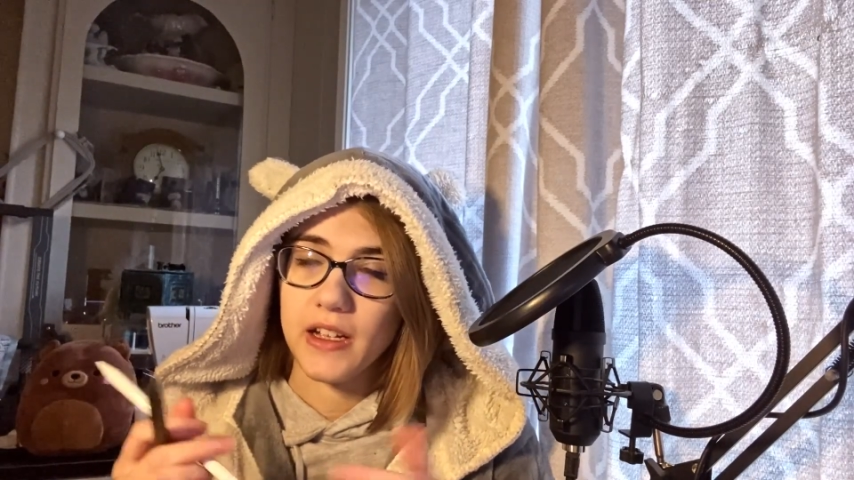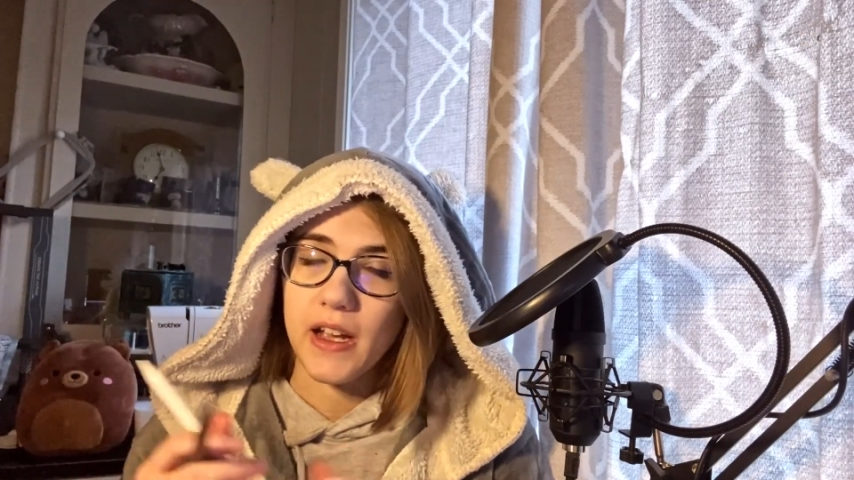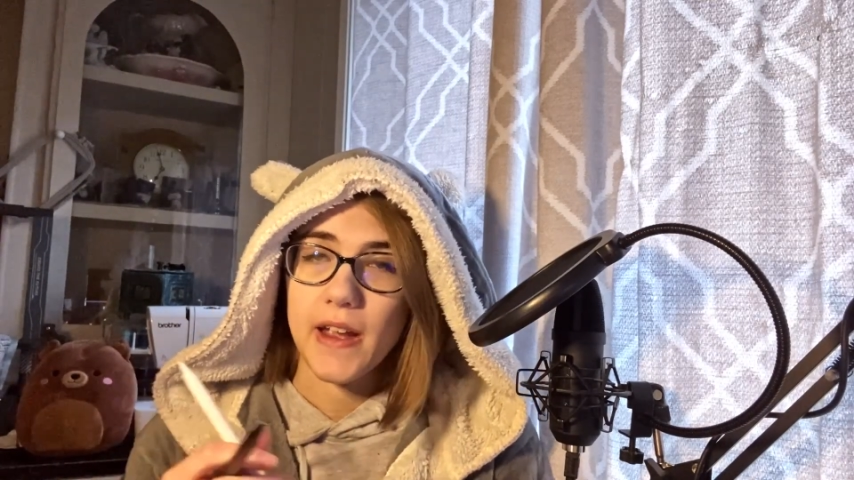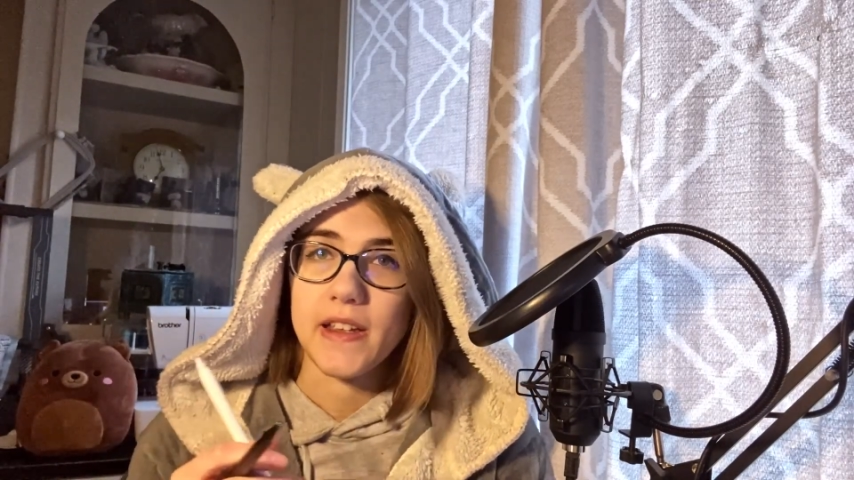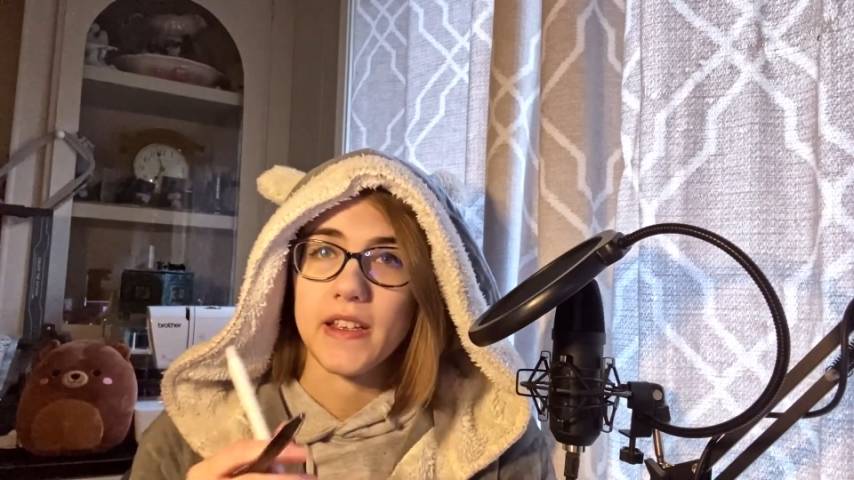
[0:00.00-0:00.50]

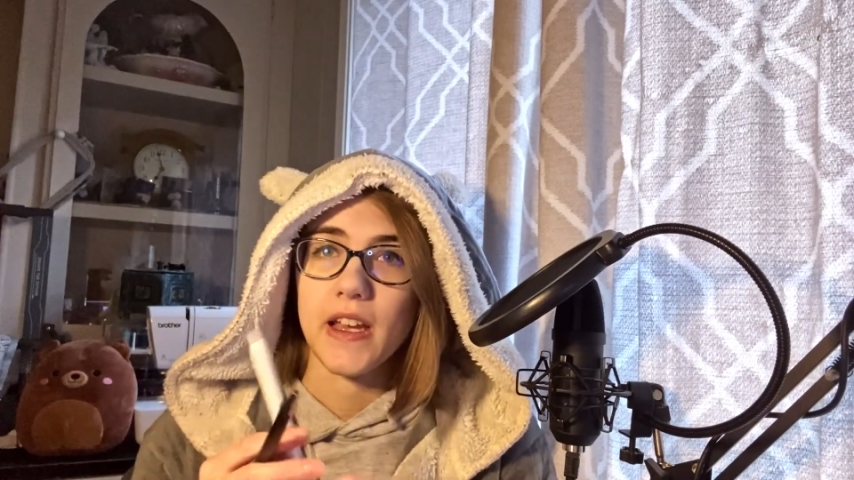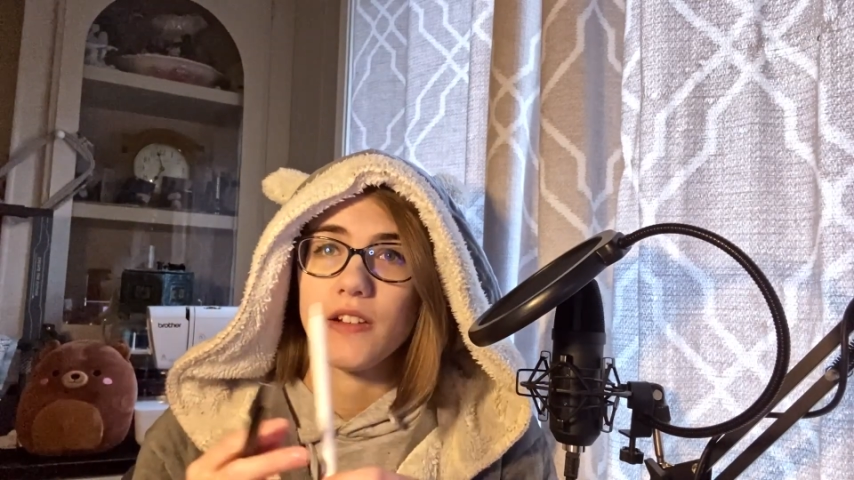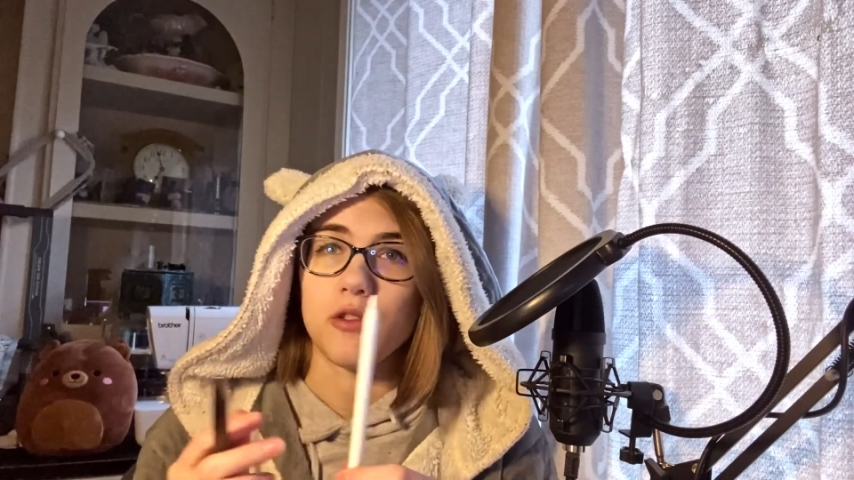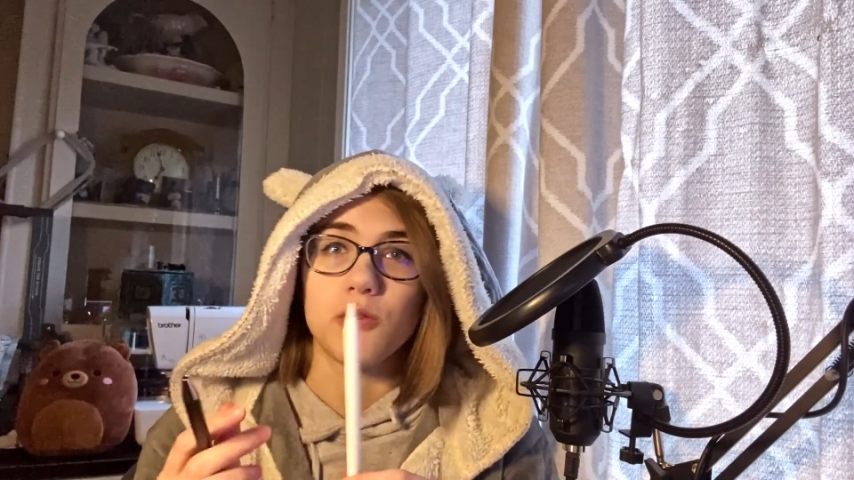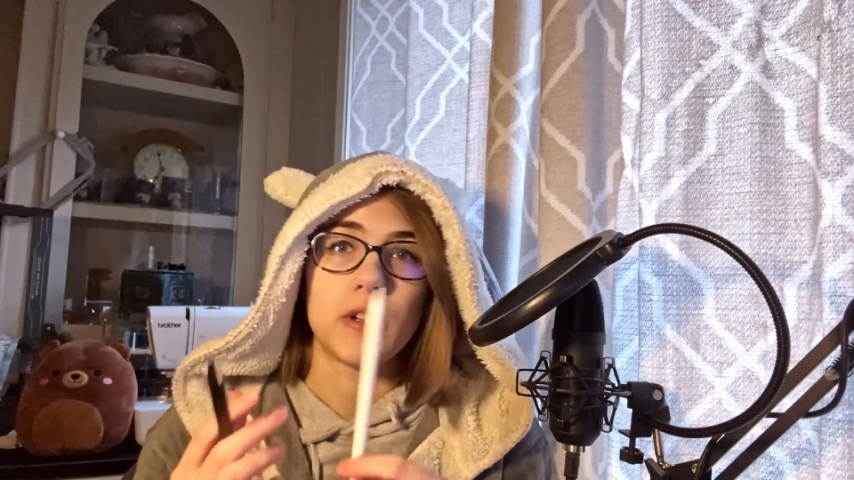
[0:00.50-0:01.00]
I kind
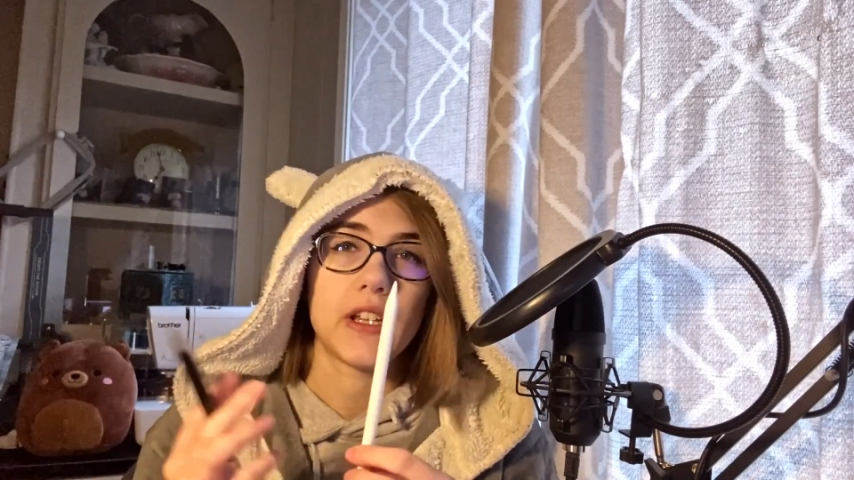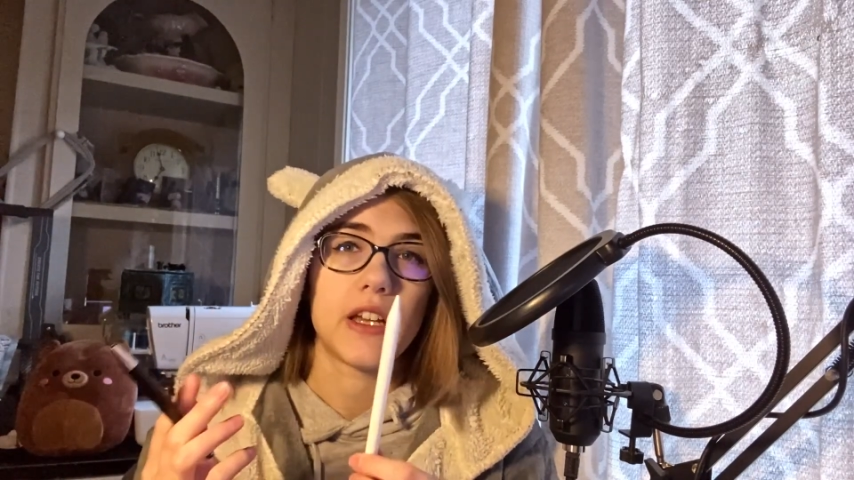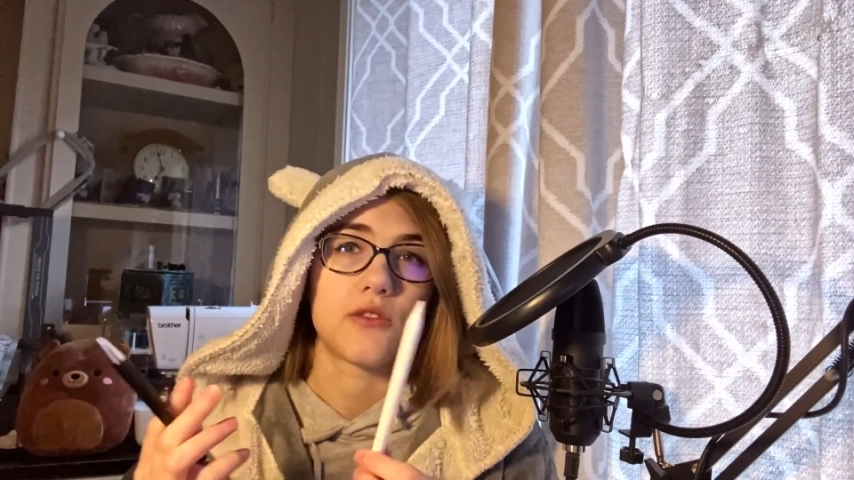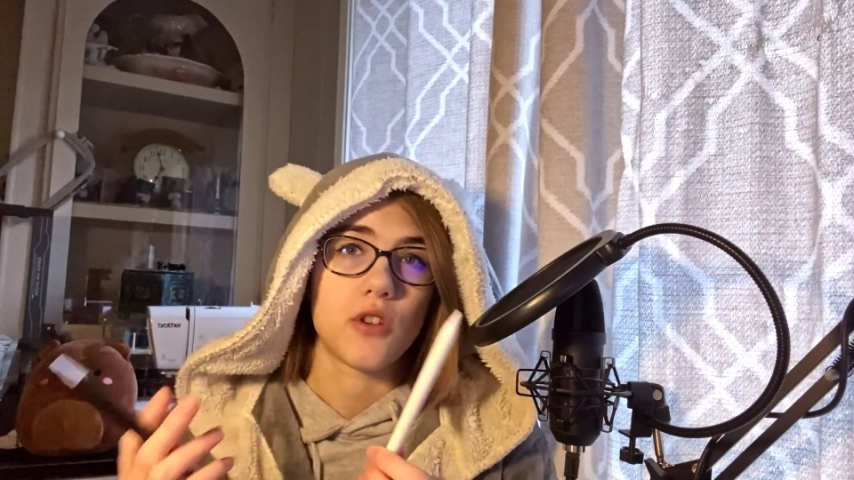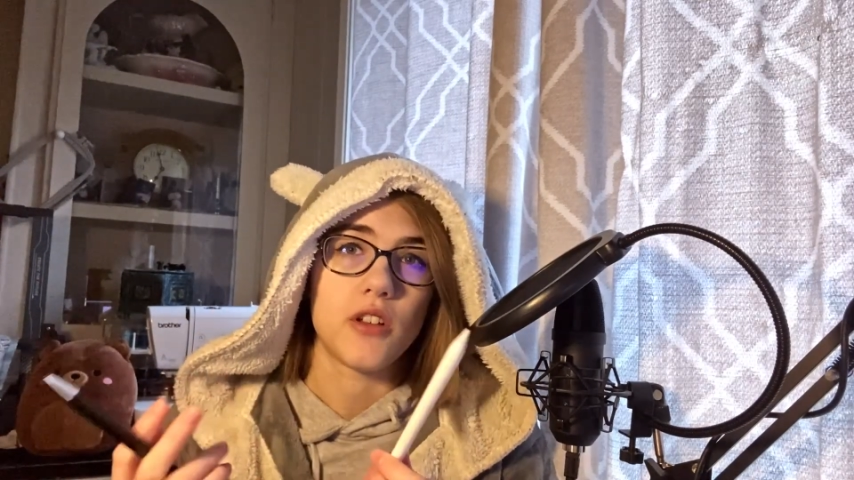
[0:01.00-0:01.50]
of already
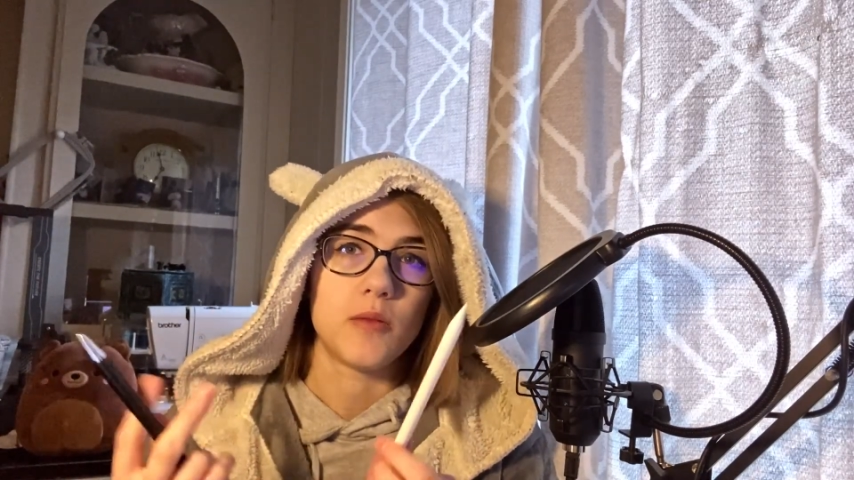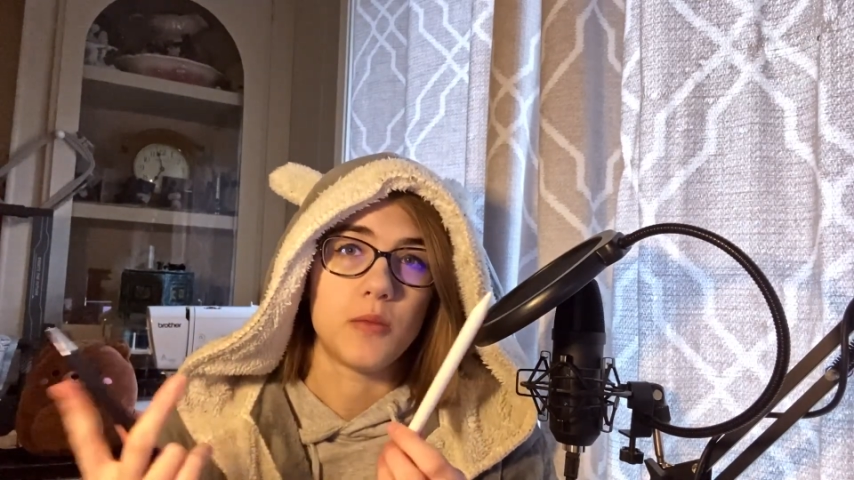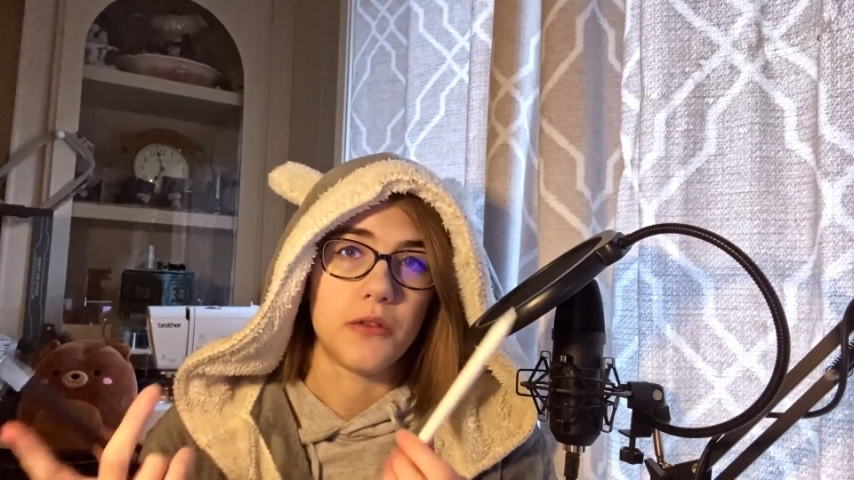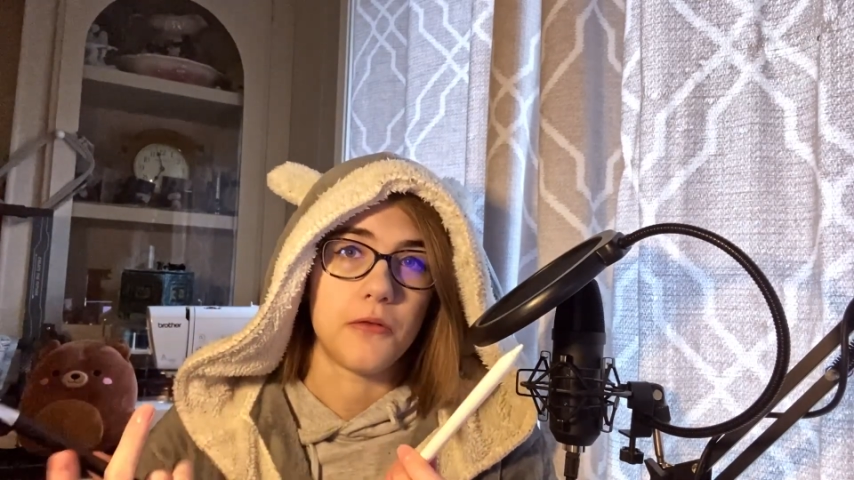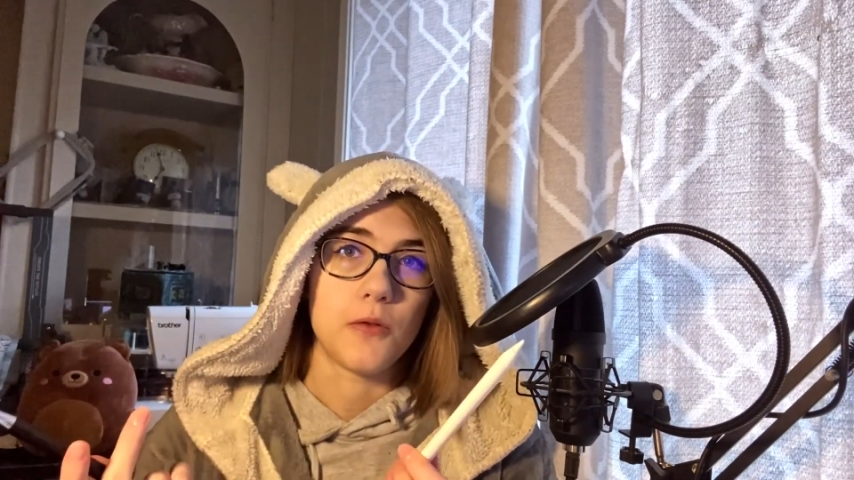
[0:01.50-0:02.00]
had drawn it
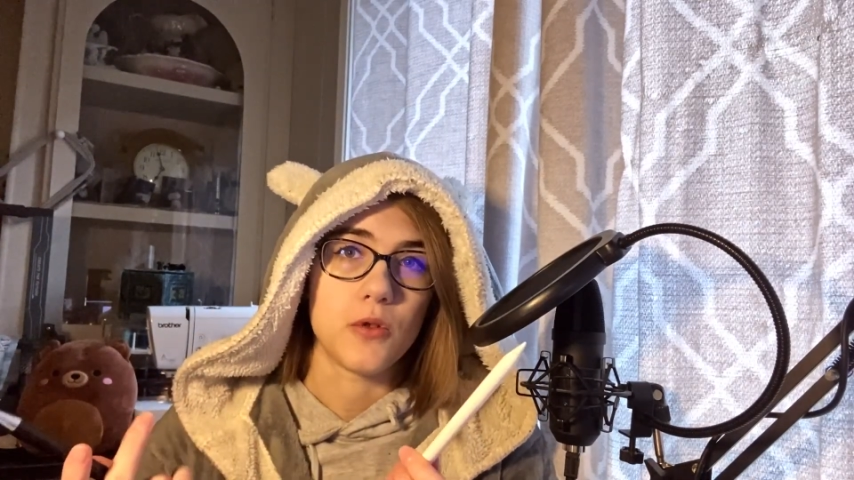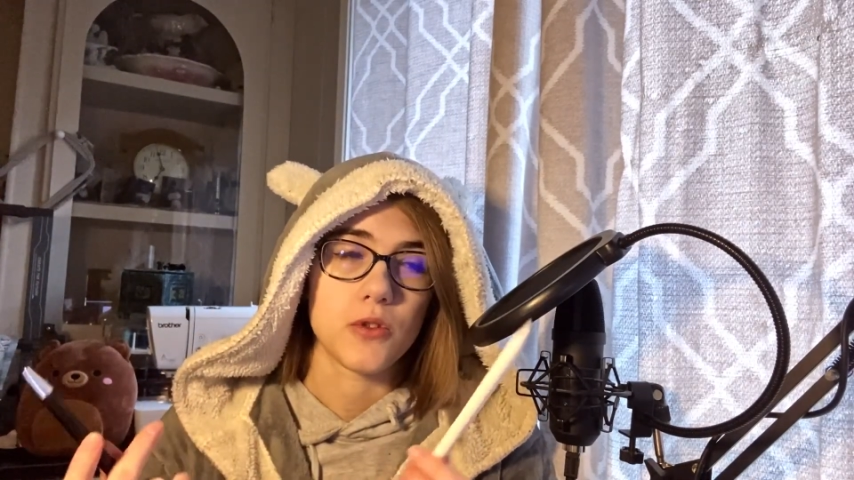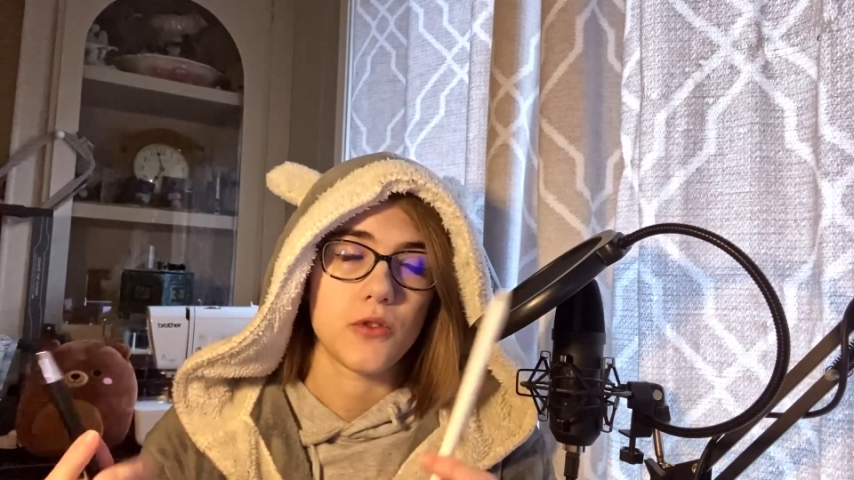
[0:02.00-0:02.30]
before,